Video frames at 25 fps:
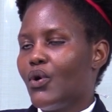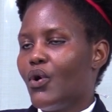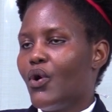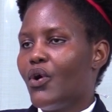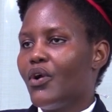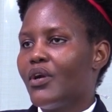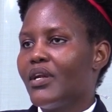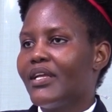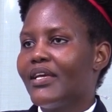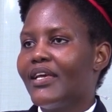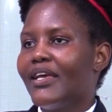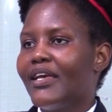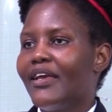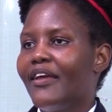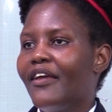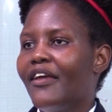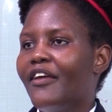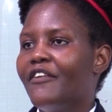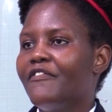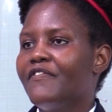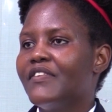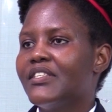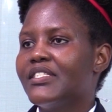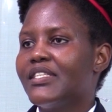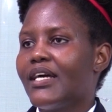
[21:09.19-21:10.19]
or
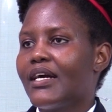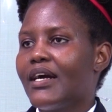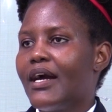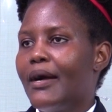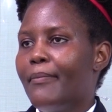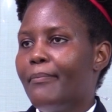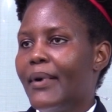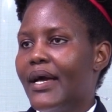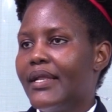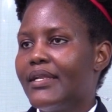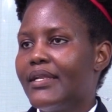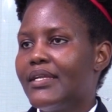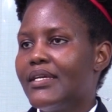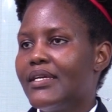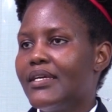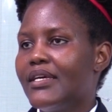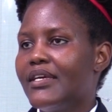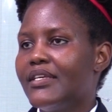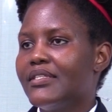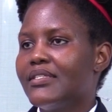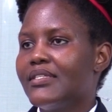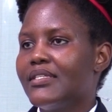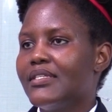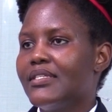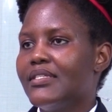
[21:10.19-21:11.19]
if it's a company,
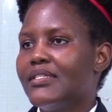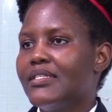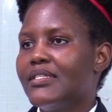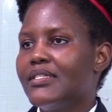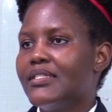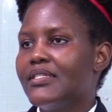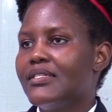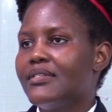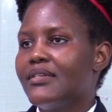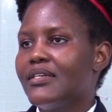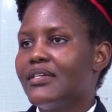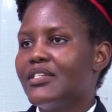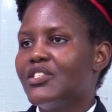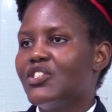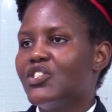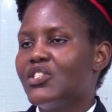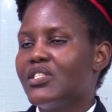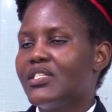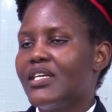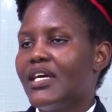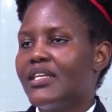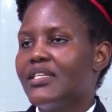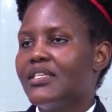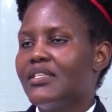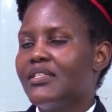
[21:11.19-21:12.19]
it's indeed
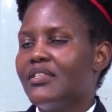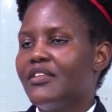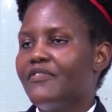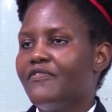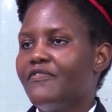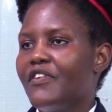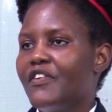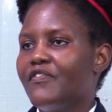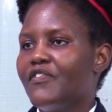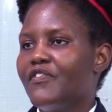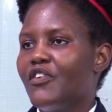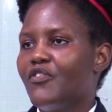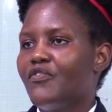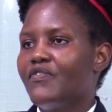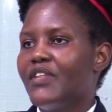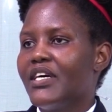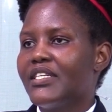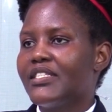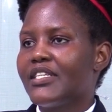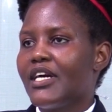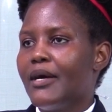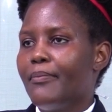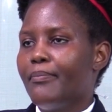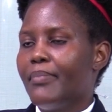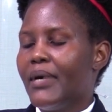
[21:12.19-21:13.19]
registered in the favor of
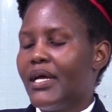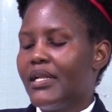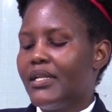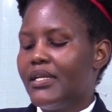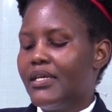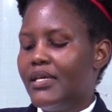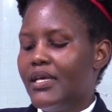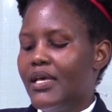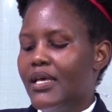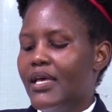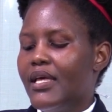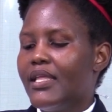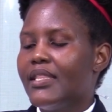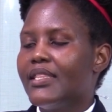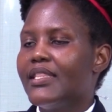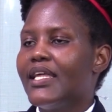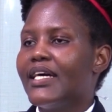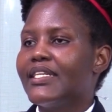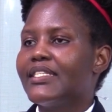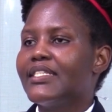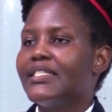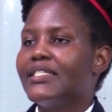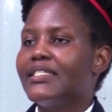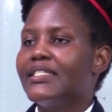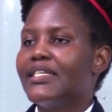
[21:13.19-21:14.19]
that company
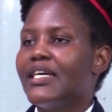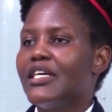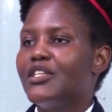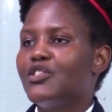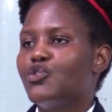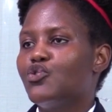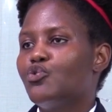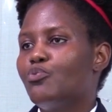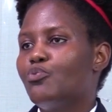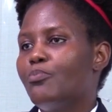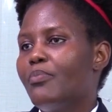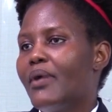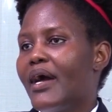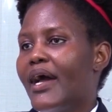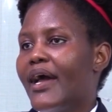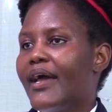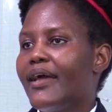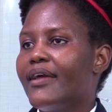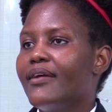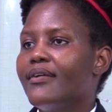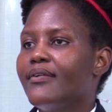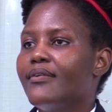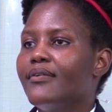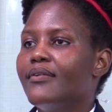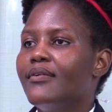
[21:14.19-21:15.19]
that intends
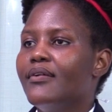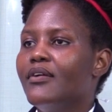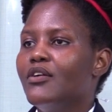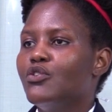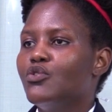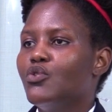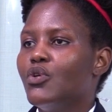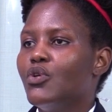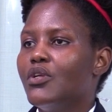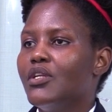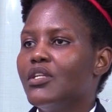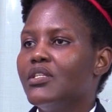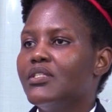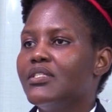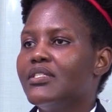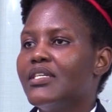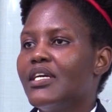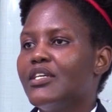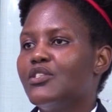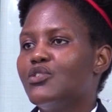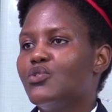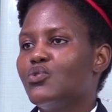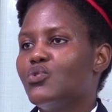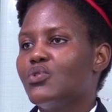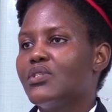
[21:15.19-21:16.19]

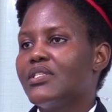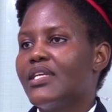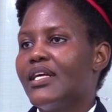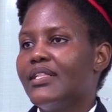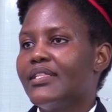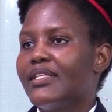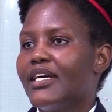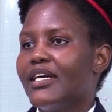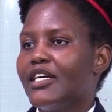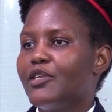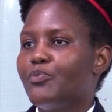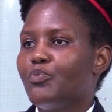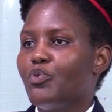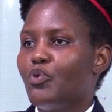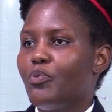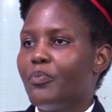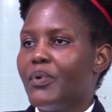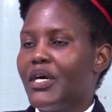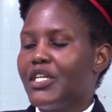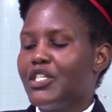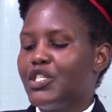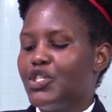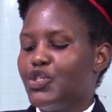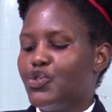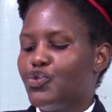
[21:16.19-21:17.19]
to sell that
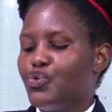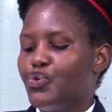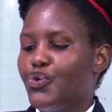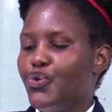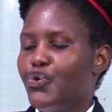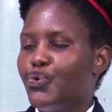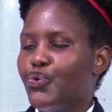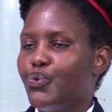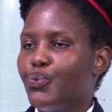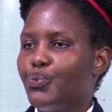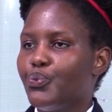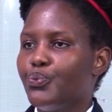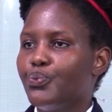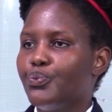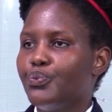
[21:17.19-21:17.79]
property to you.